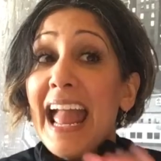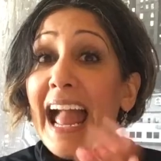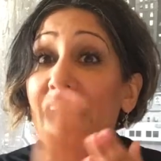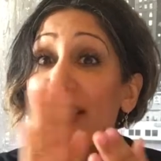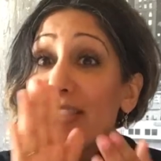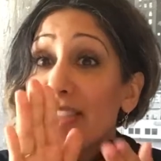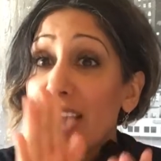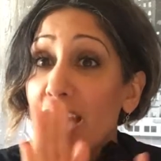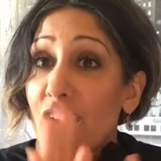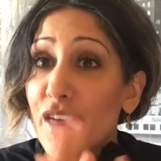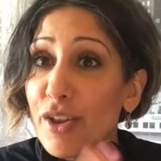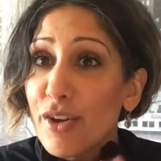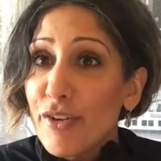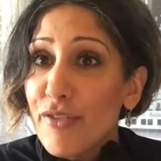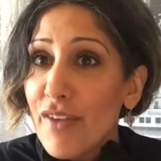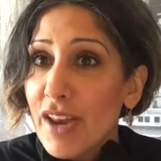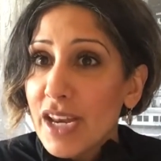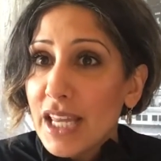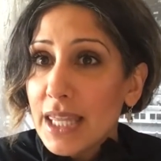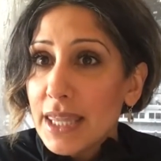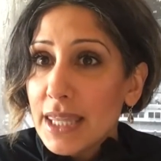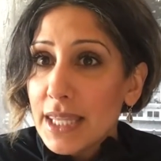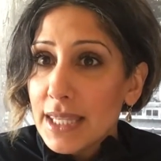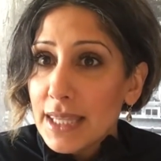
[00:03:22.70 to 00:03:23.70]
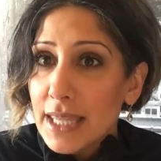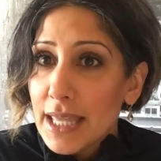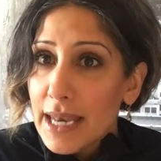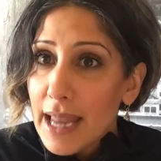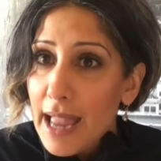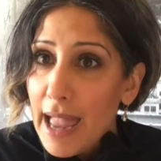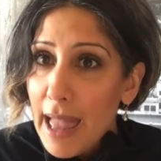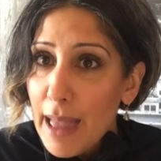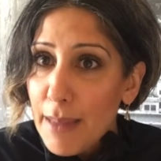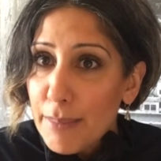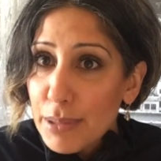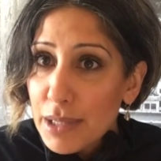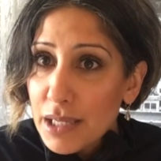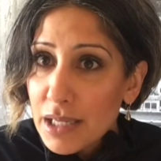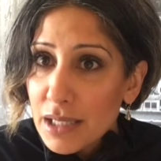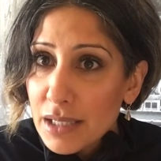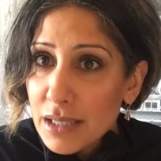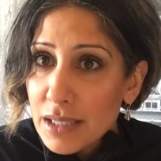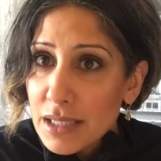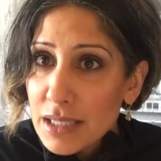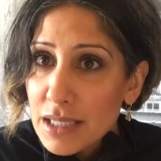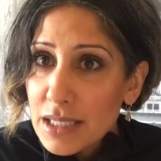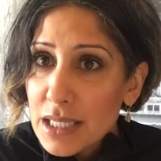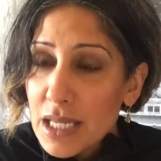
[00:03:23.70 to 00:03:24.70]
And the other funny thing that
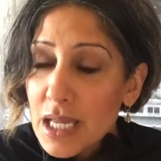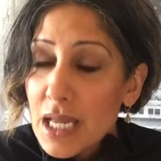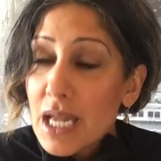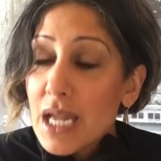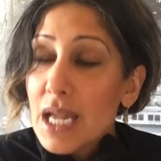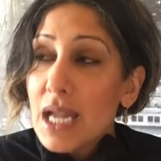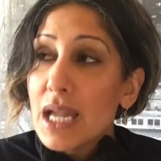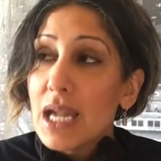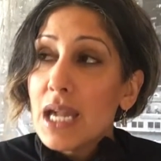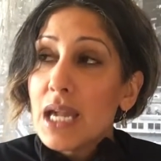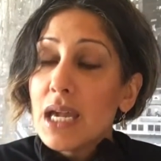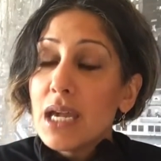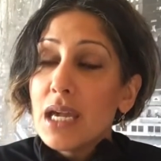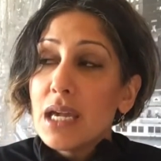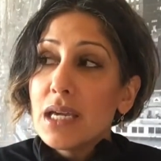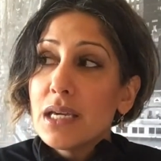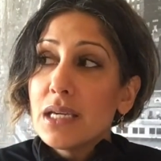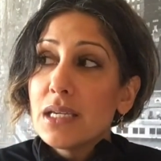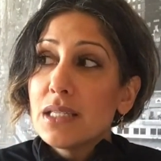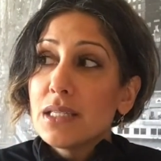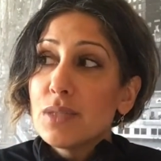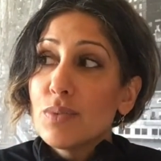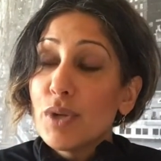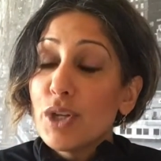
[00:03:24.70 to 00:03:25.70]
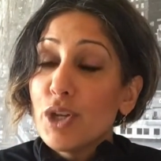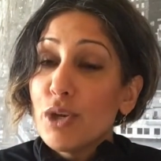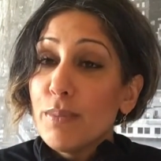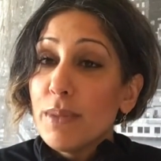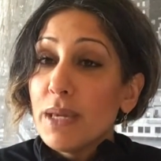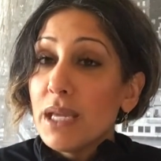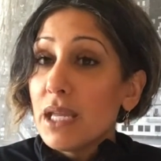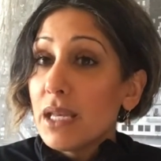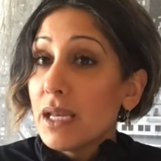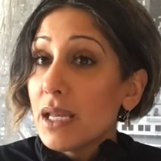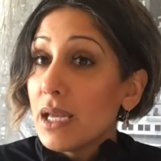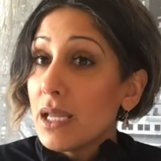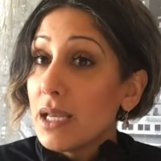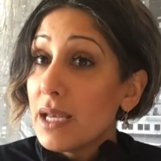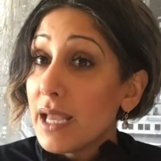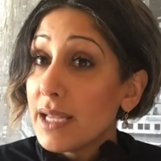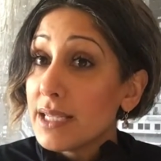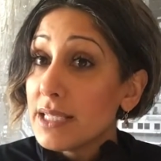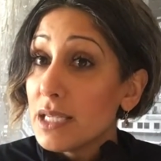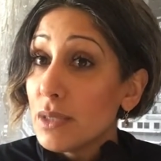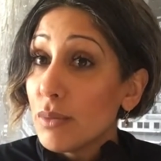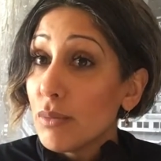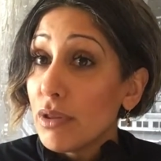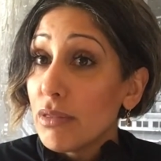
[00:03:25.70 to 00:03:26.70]
happens is when you begin
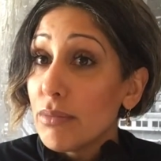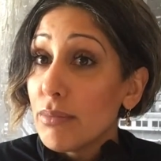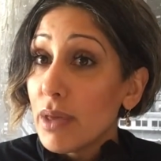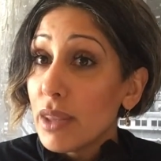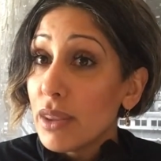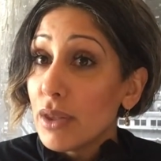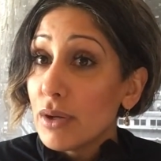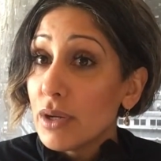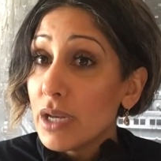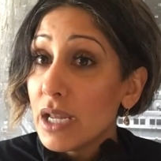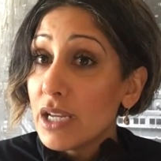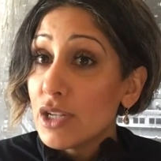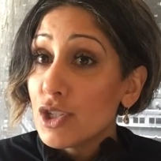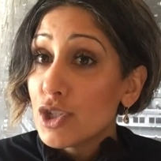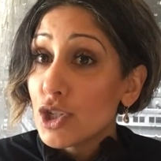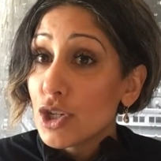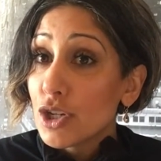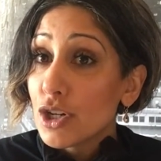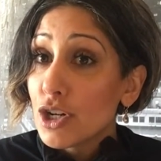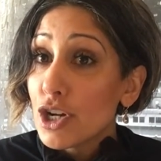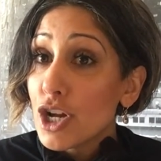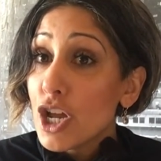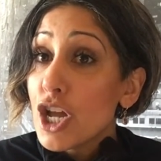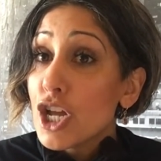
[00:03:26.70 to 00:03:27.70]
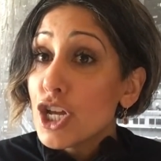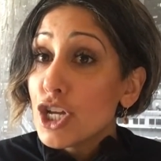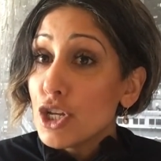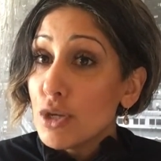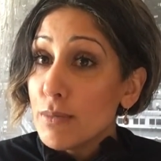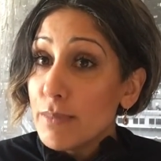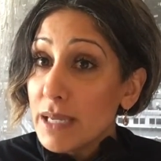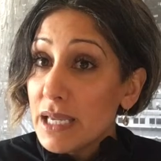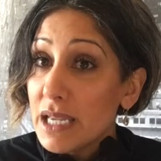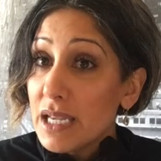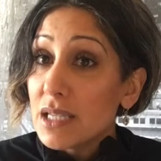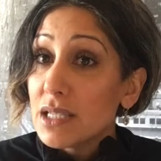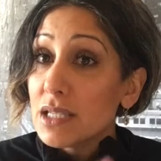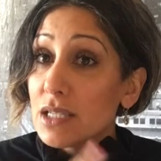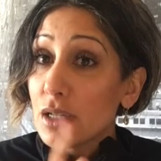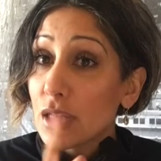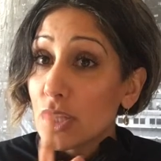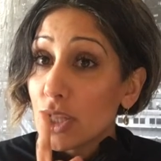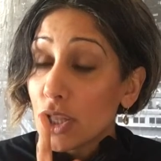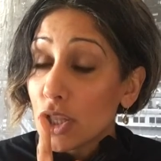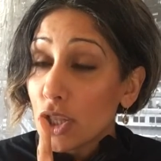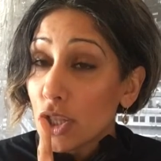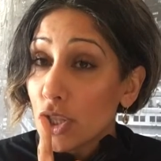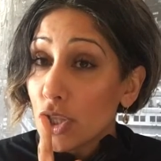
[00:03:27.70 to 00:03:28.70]
connecting with Mother Nature, you begin
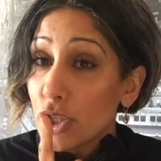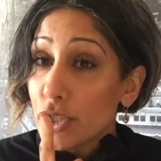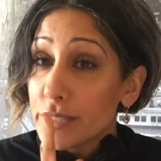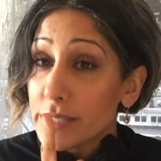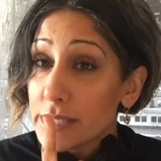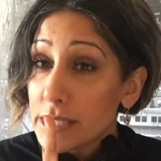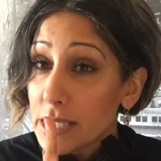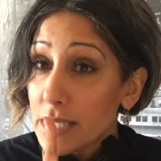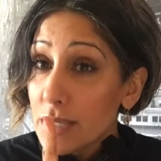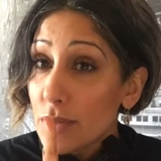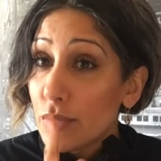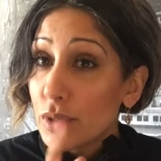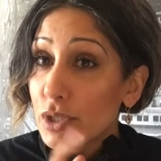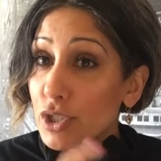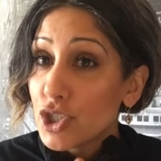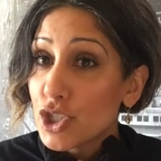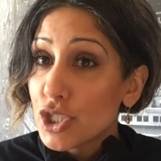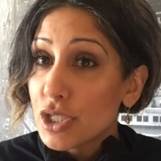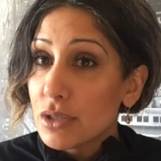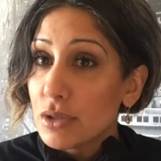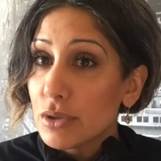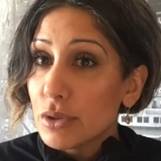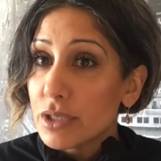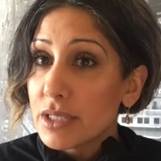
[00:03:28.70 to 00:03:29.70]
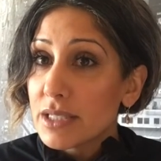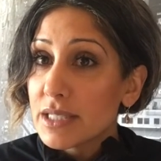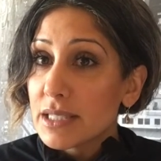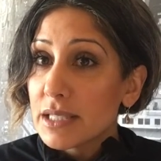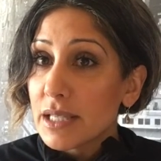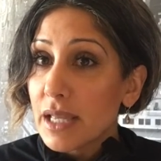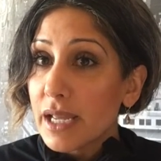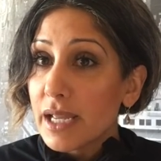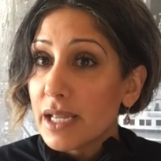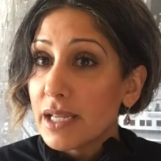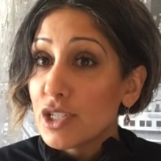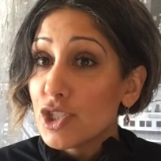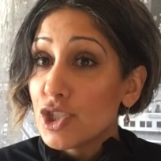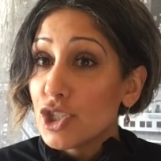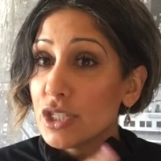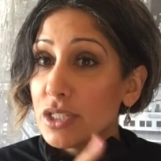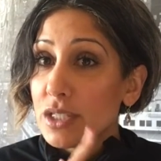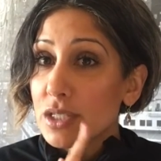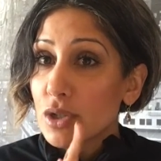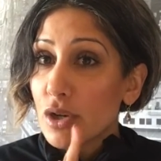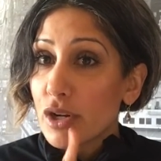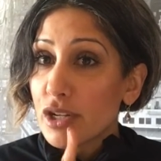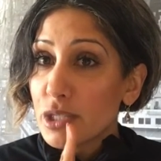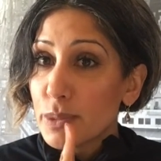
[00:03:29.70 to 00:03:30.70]
to see what she looks like. She
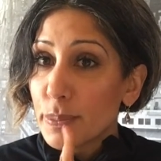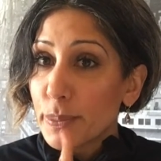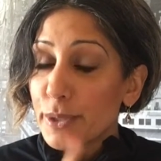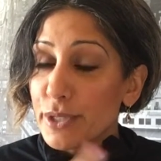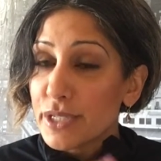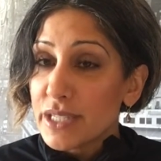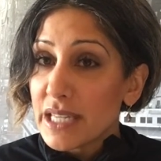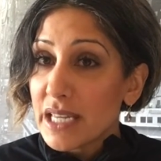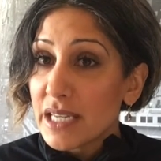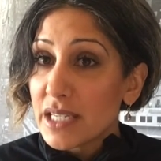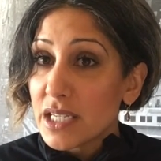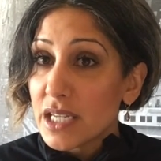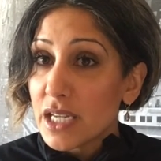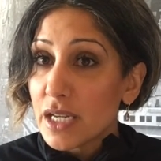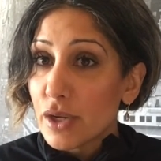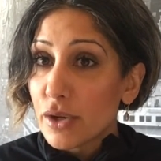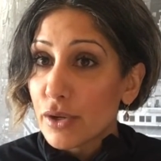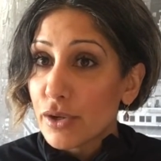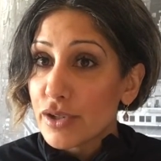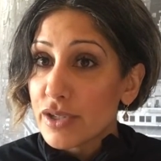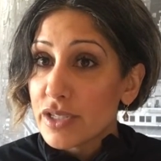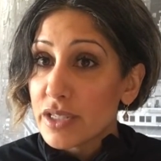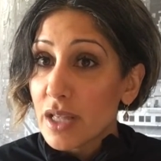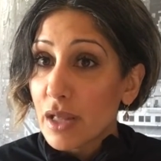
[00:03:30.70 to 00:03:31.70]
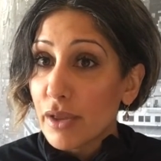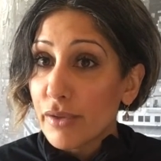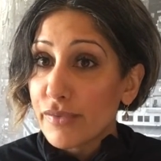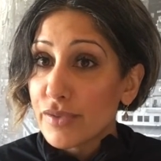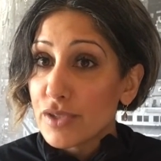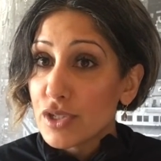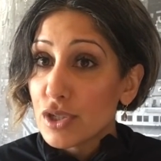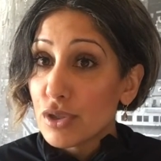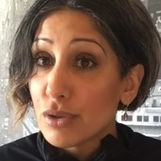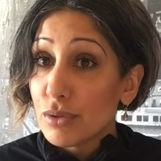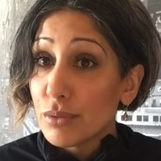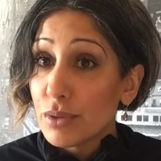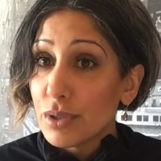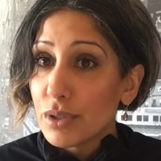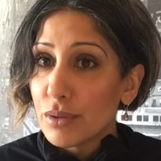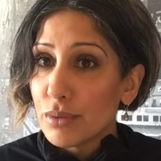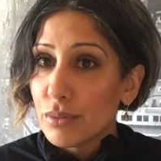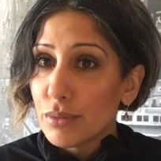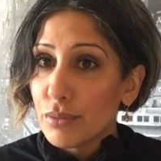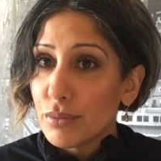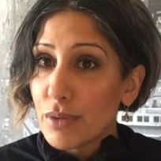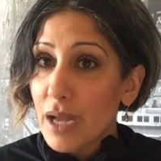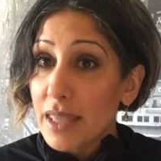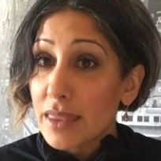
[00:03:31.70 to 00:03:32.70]
starts presenting herself to
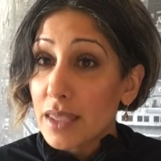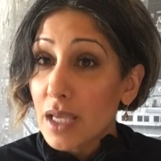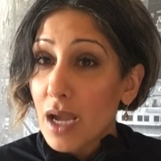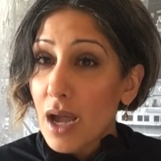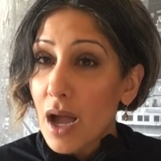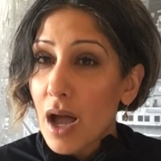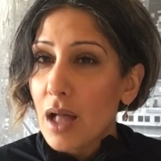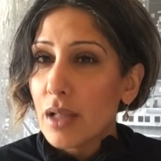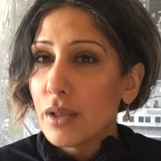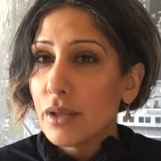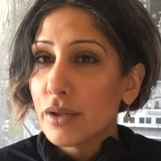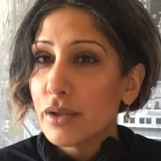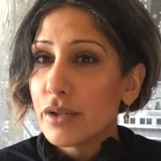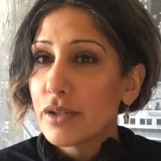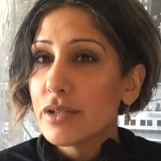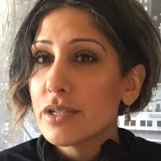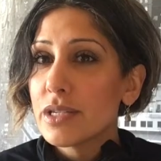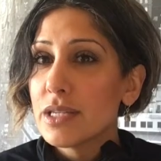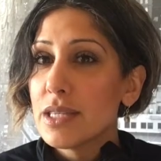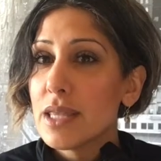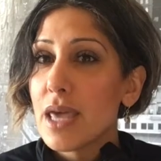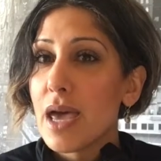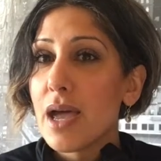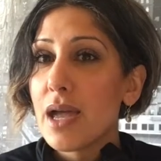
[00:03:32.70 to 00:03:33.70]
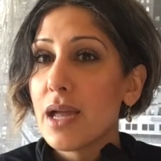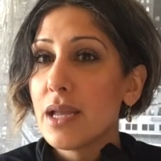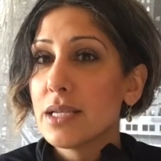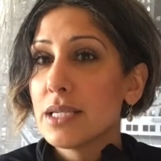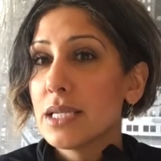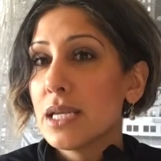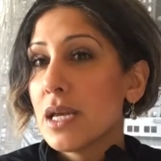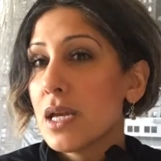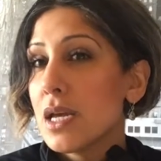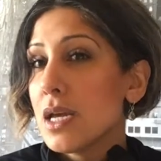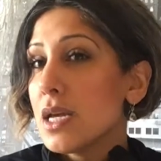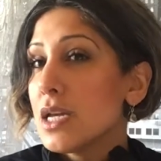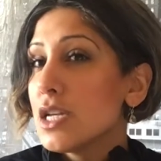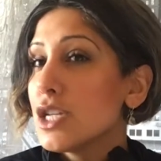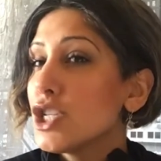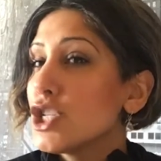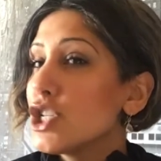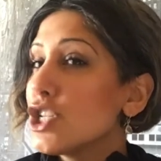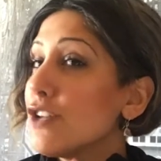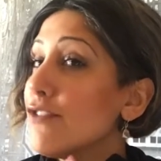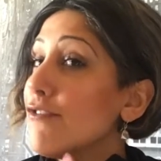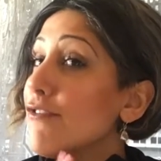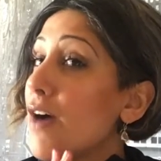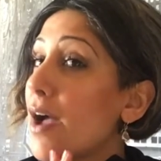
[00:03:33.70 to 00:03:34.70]
you and the colors that
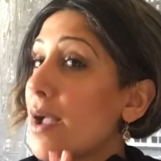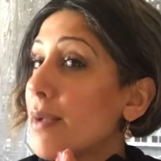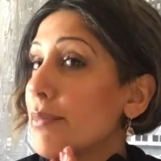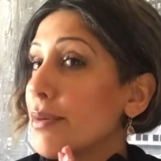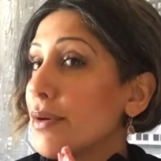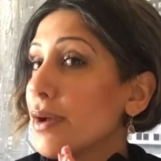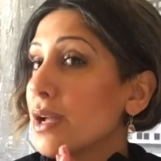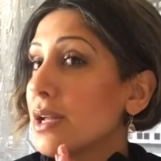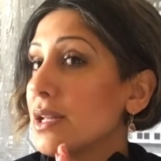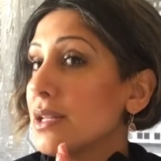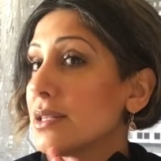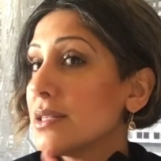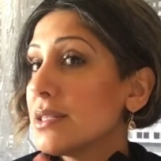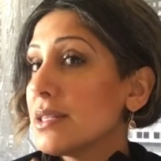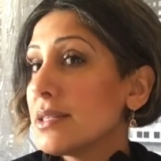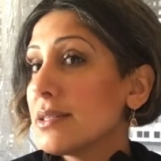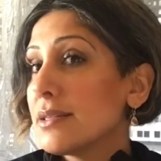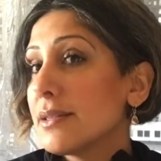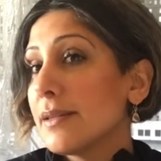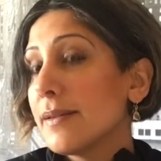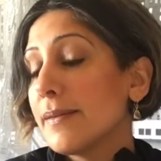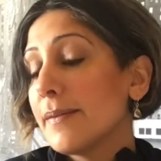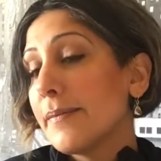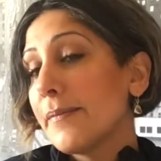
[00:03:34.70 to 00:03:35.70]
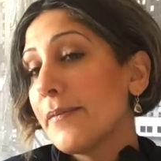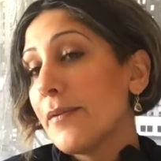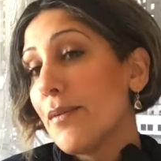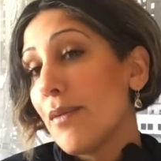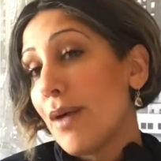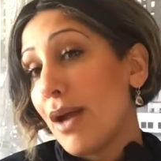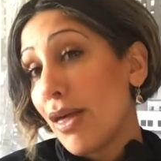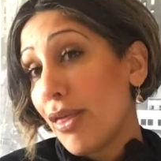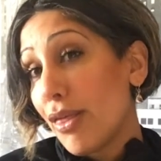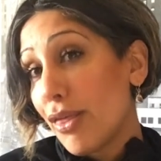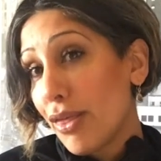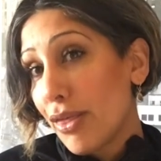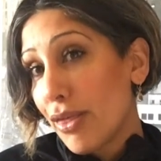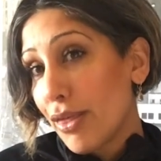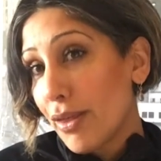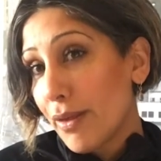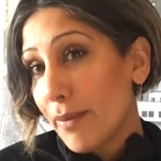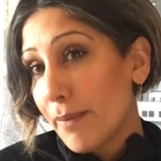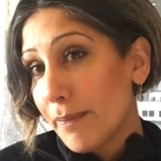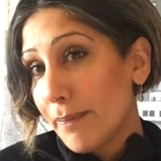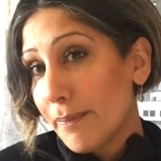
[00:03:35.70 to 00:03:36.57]
she vibrates with.